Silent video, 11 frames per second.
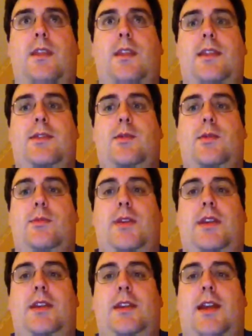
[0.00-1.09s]
this would
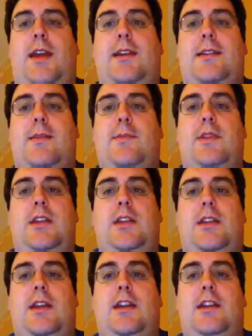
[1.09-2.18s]
be like
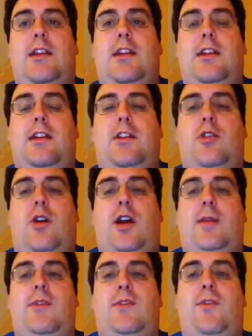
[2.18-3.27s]
something like,
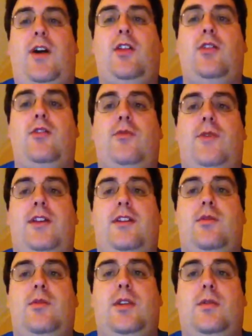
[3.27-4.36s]
I'm the father of my
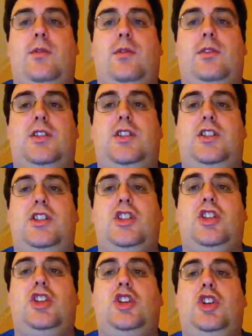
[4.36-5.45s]
3-year-old. She
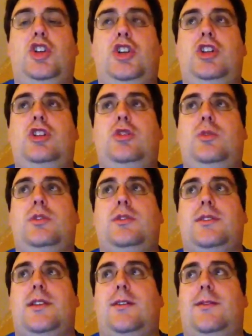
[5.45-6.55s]
just couldn't do it
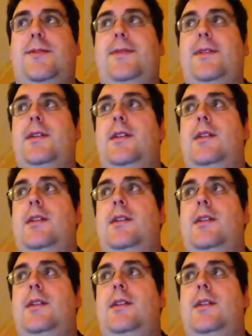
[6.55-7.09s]
herself.